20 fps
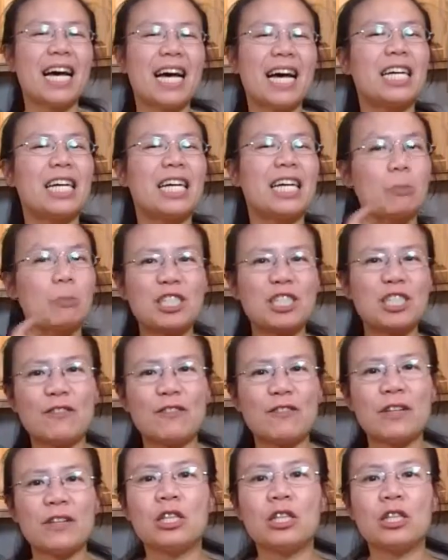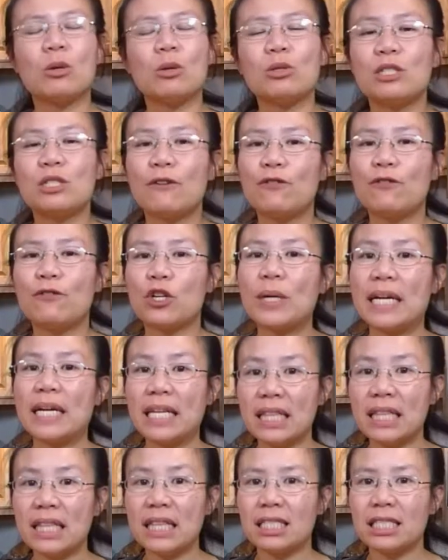especially those of you
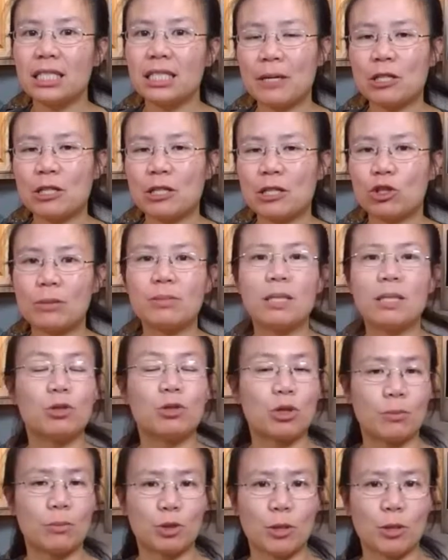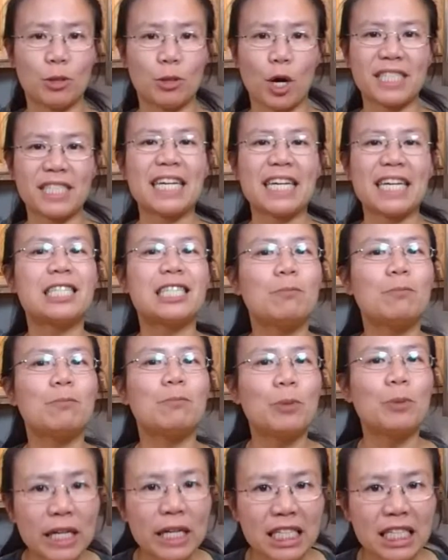in the Sipping Stream subscription box
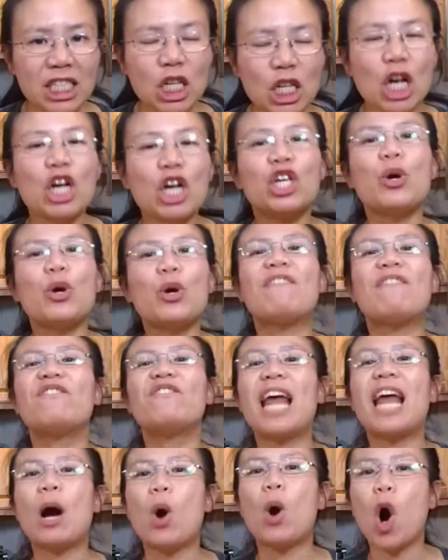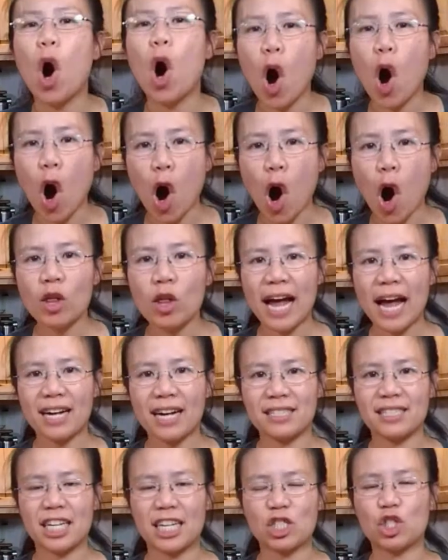experience, you have now all
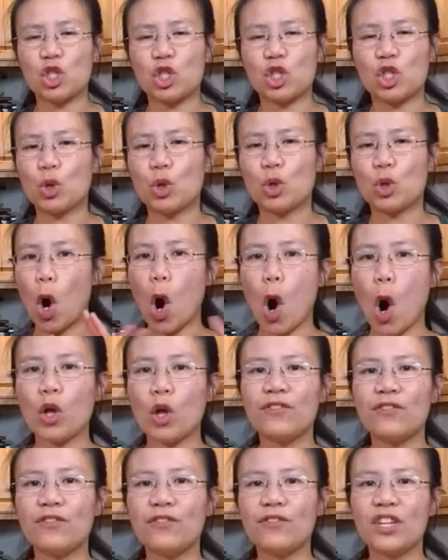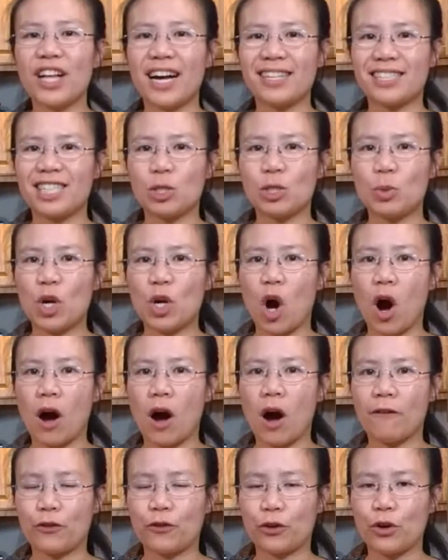access to all of the classes we
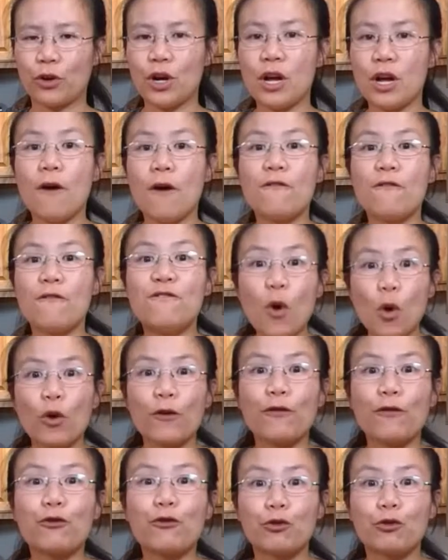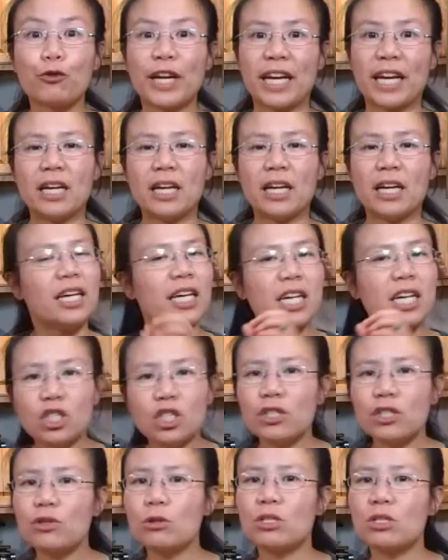offer for free.
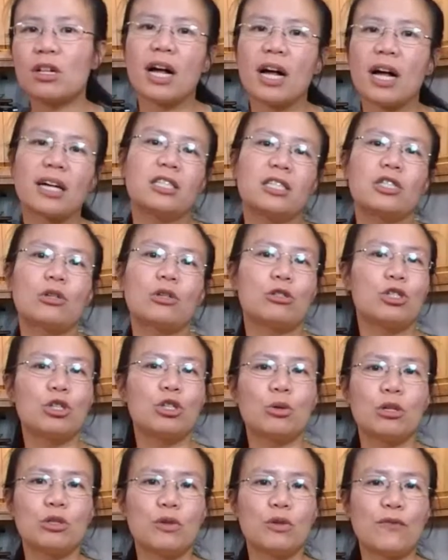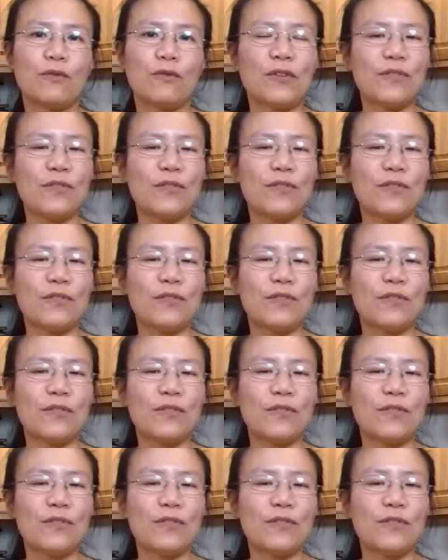Each of those classes are $250.